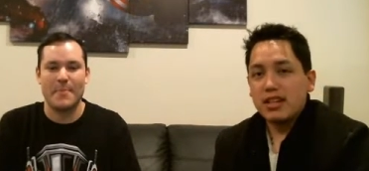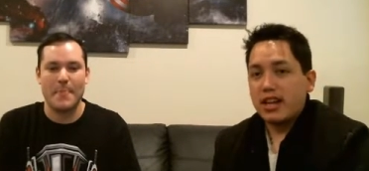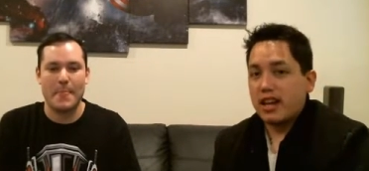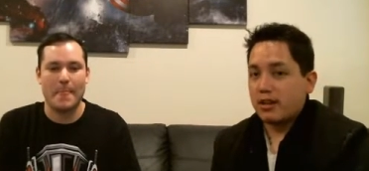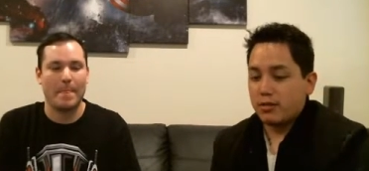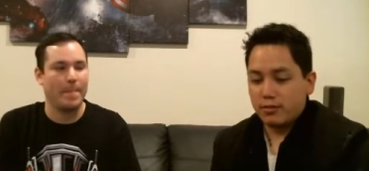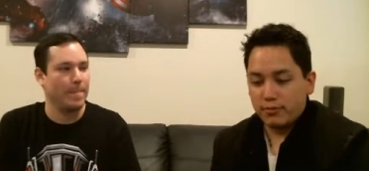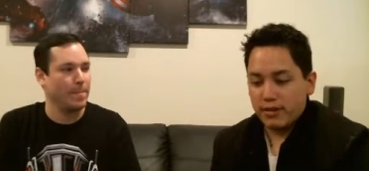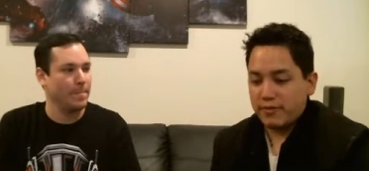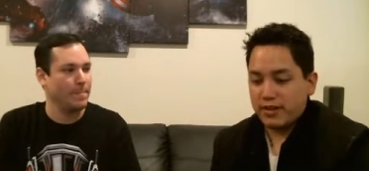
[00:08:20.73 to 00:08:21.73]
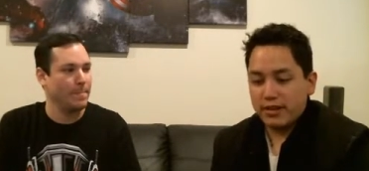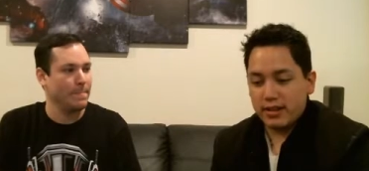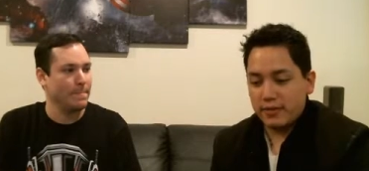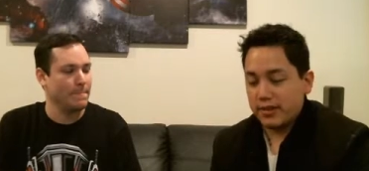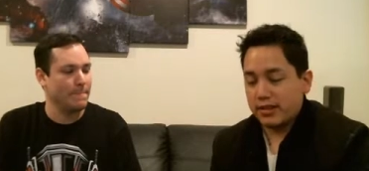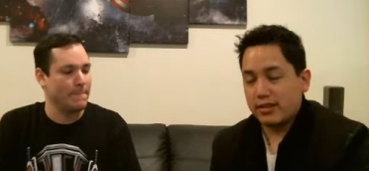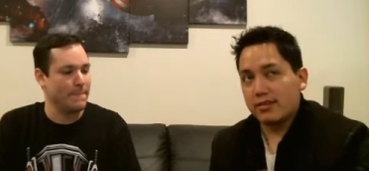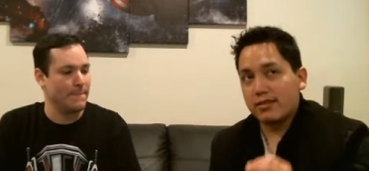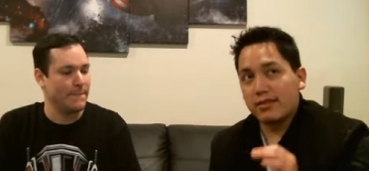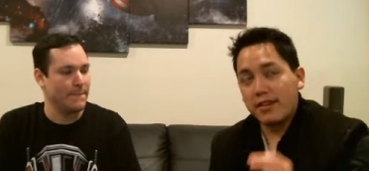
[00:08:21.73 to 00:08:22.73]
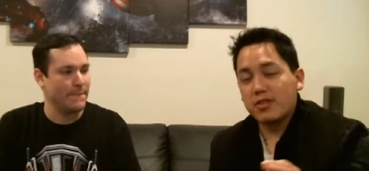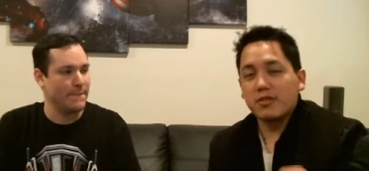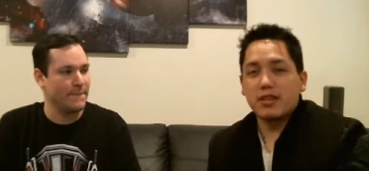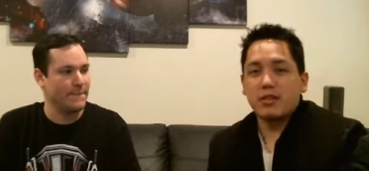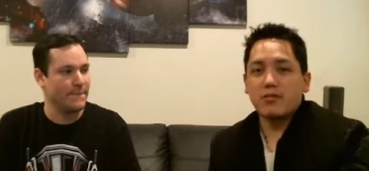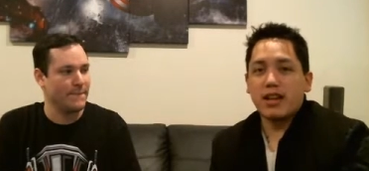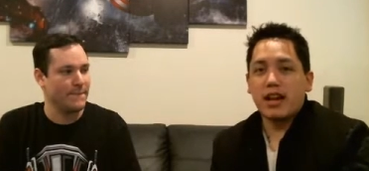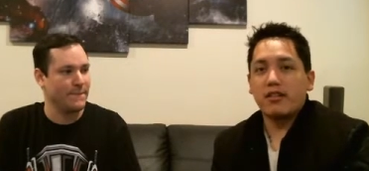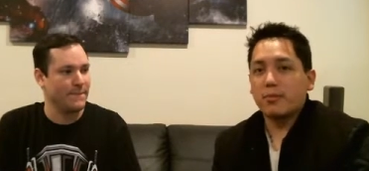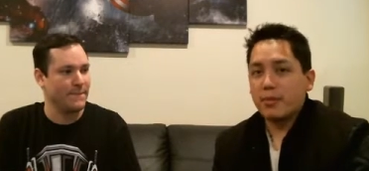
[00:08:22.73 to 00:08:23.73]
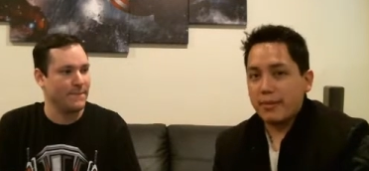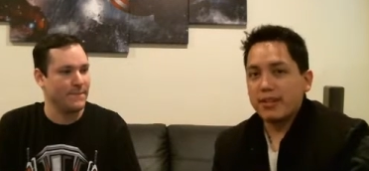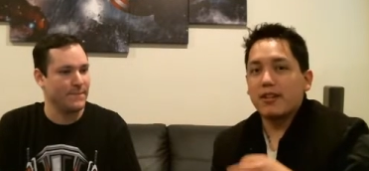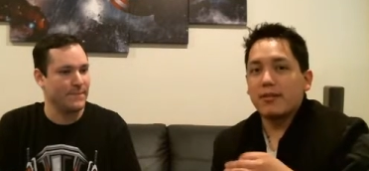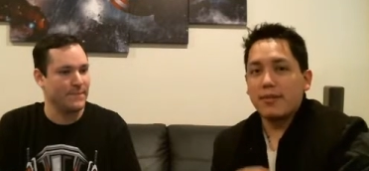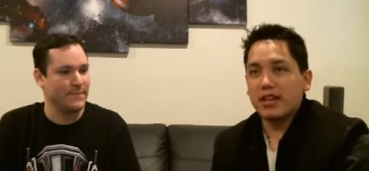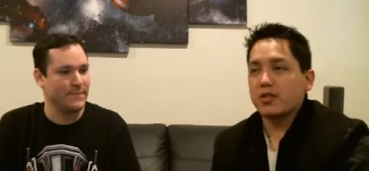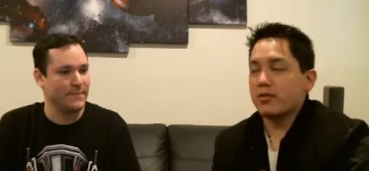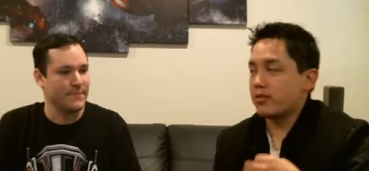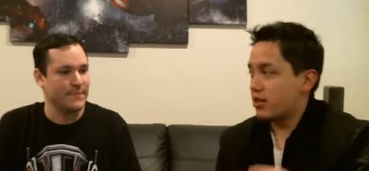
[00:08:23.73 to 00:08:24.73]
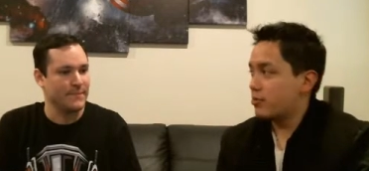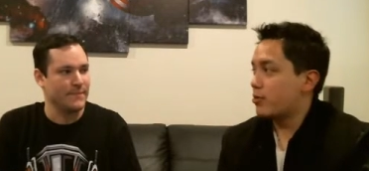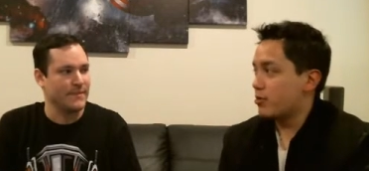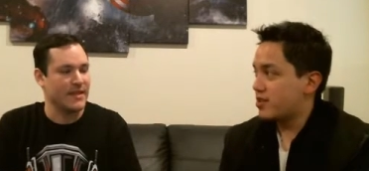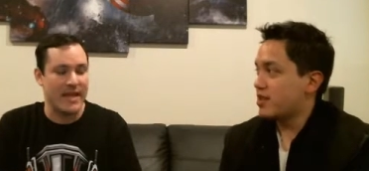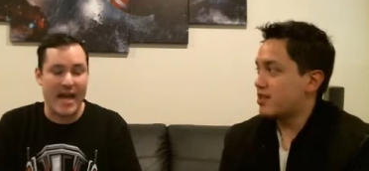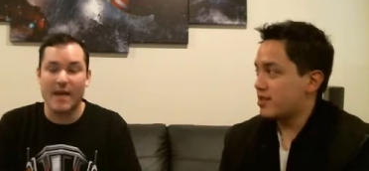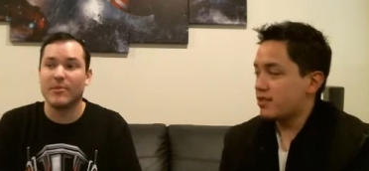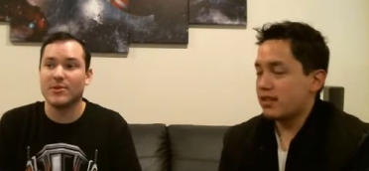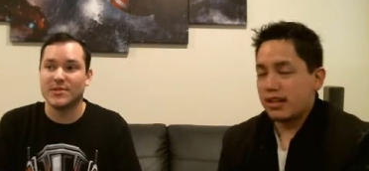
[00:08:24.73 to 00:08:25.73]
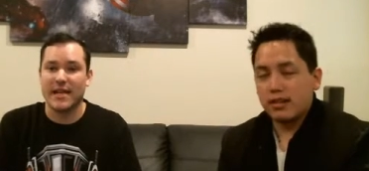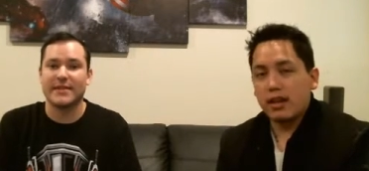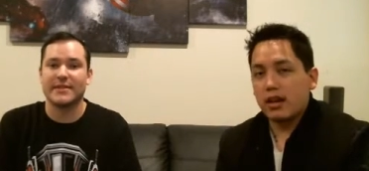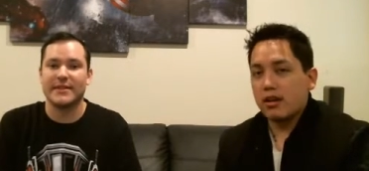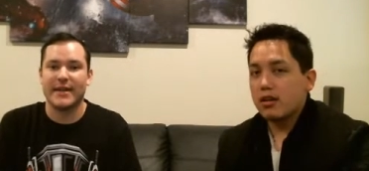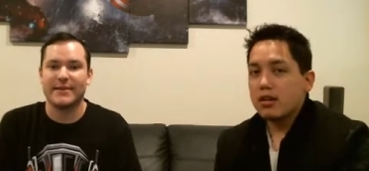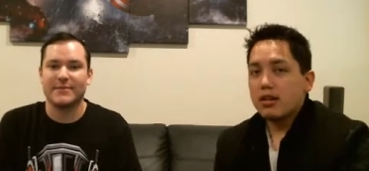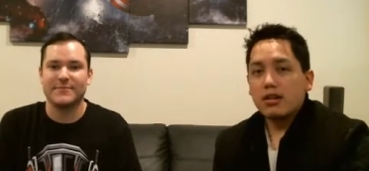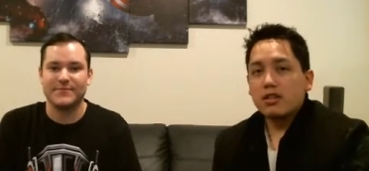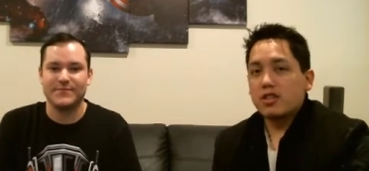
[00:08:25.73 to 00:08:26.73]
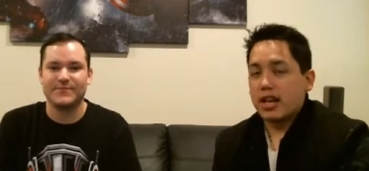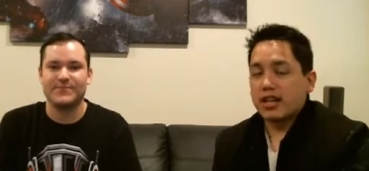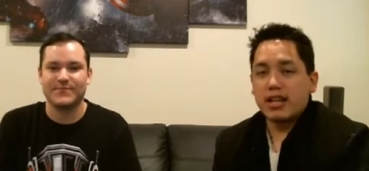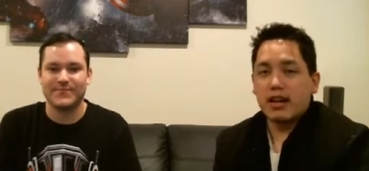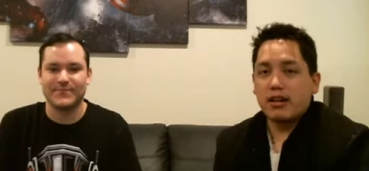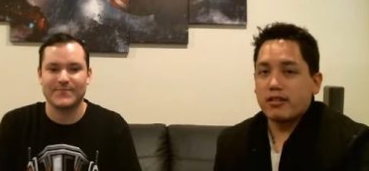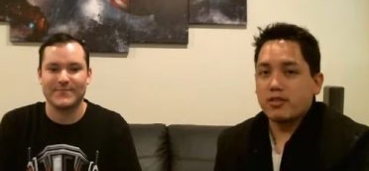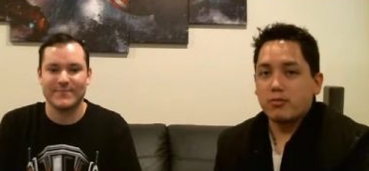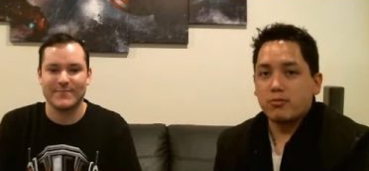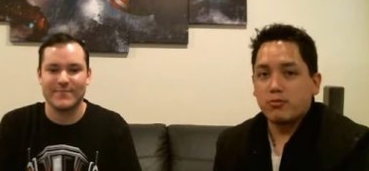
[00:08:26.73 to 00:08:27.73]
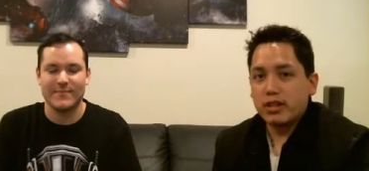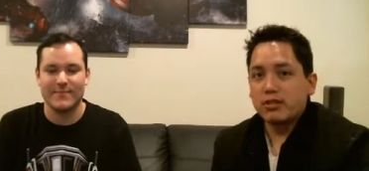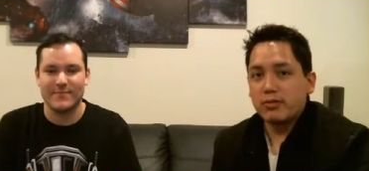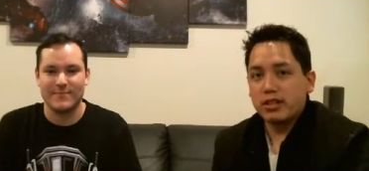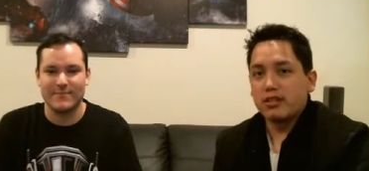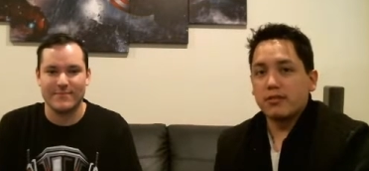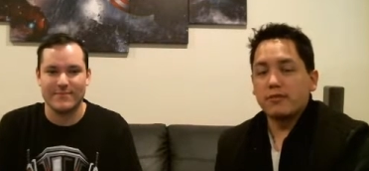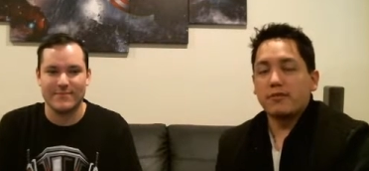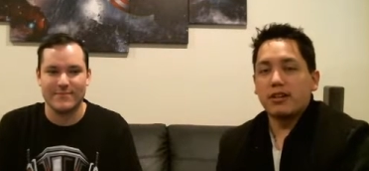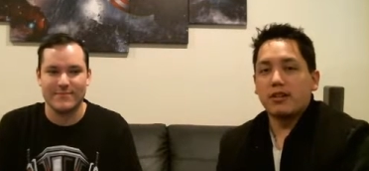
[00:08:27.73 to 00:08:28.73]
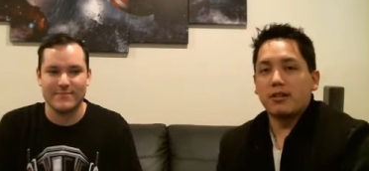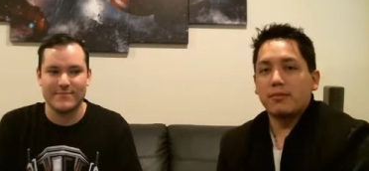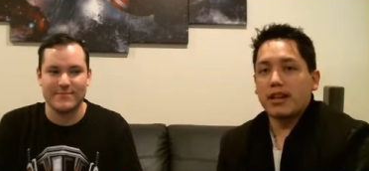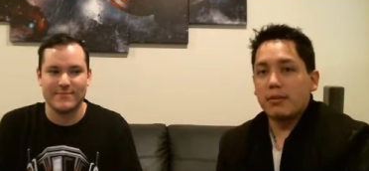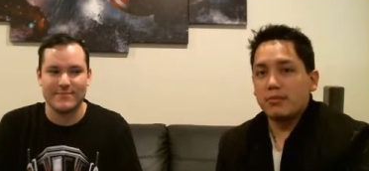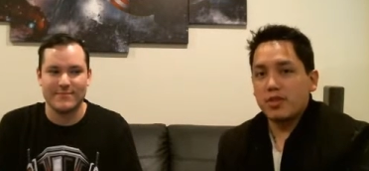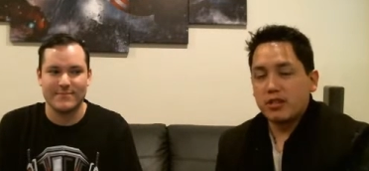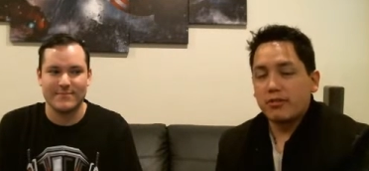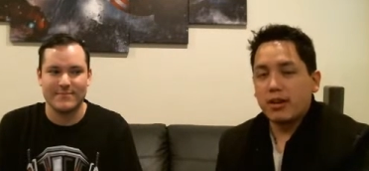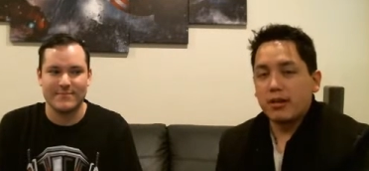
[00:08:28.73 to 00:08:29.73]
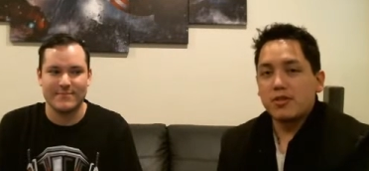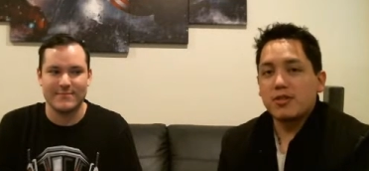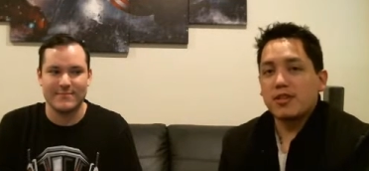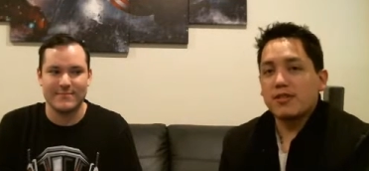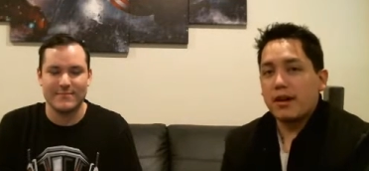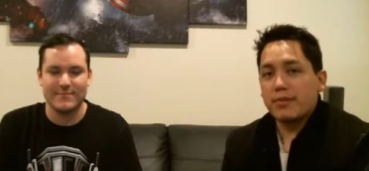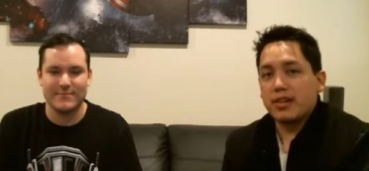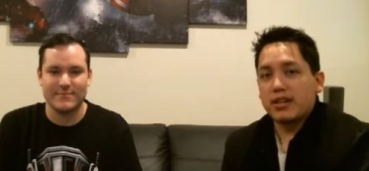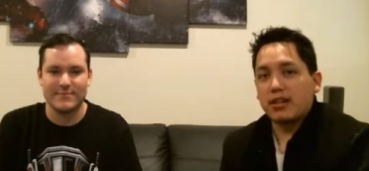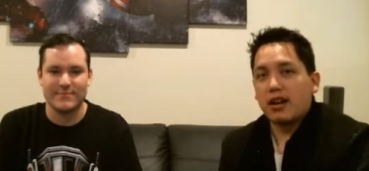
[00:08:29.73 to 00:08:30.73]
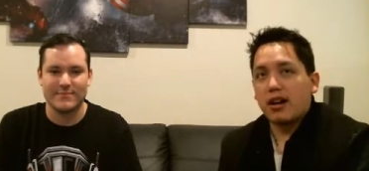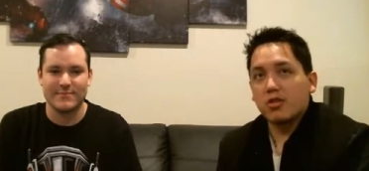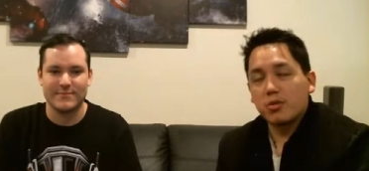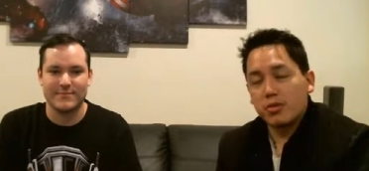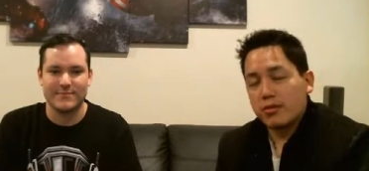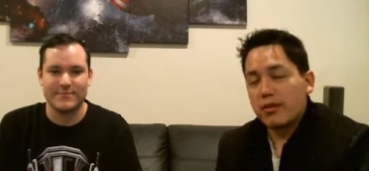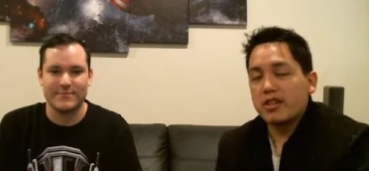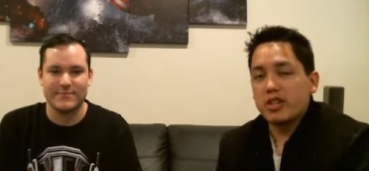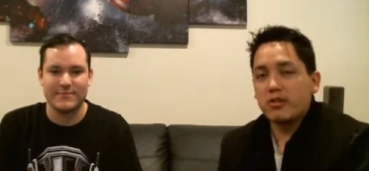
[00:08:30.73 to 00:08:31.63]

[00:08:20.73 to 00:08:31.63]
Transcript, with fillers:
Speaker 1: It'll if it if it left your theater now. It'll probably come back during the award season. Yeah, most likely. There. Yeah. Check it out. It's a really, really good film. And I'm Gio Ramos. You can find me on Twitter at Gio